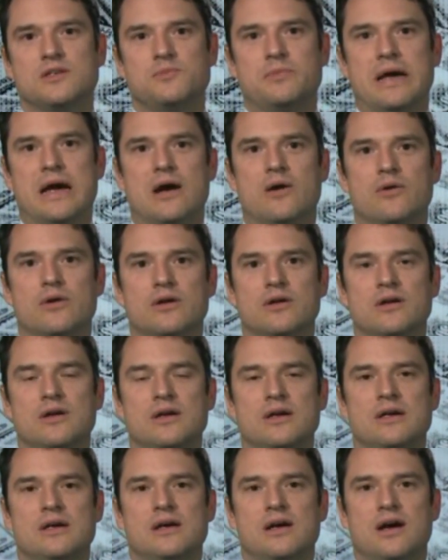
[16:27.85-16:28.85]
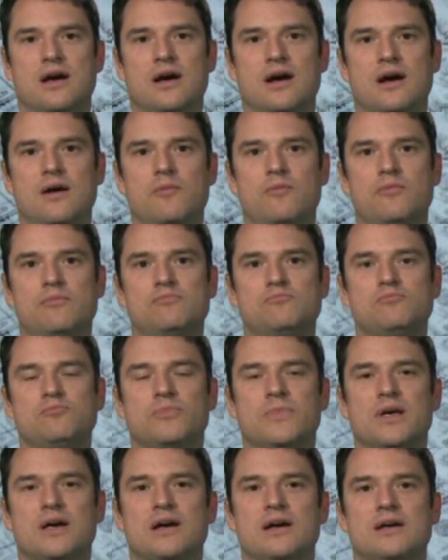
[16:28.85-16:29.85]
power. I
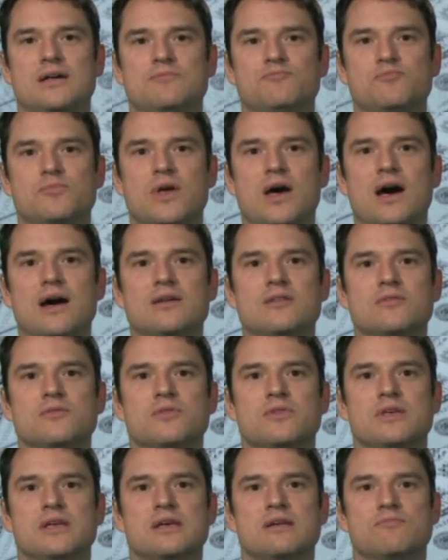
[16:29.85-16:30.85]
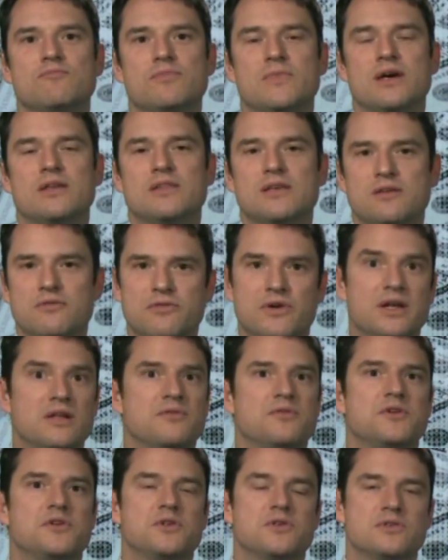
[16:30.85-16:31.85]
think Fed
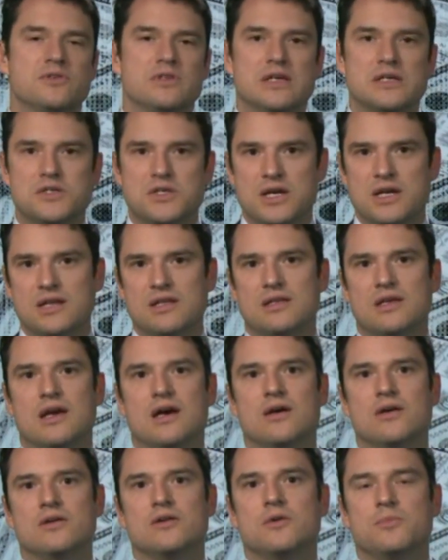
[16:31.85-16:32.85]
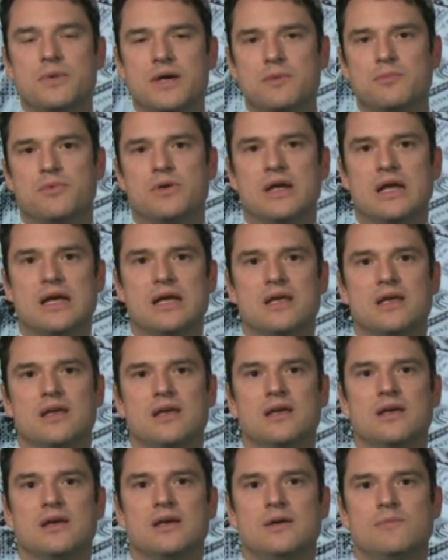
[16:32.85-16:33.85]
officials like Janet Yellen or Ben
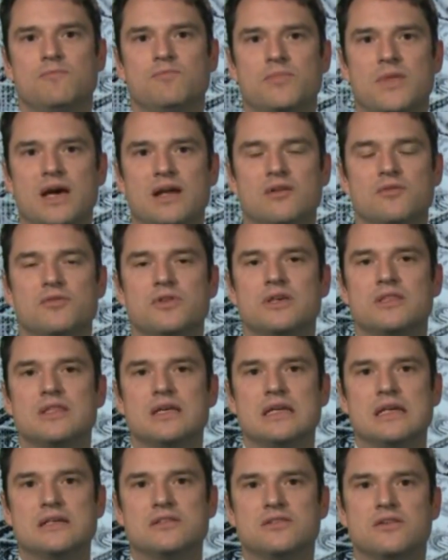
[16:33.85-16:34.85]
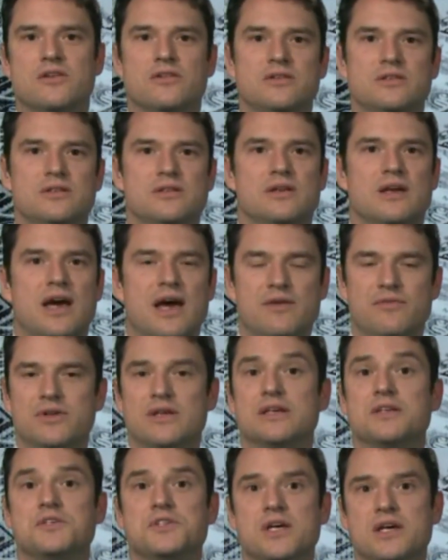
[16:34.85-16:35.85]
Bernanke, I don't think they necessarily have
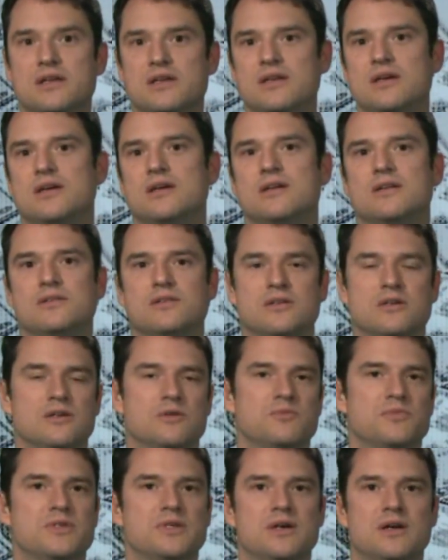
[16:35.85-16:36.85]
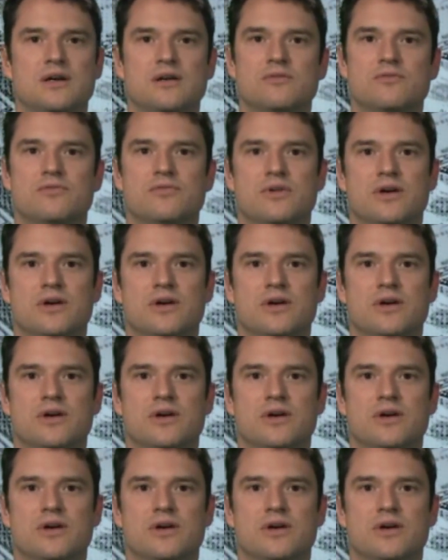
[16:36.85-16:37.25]
an agenda in terms of,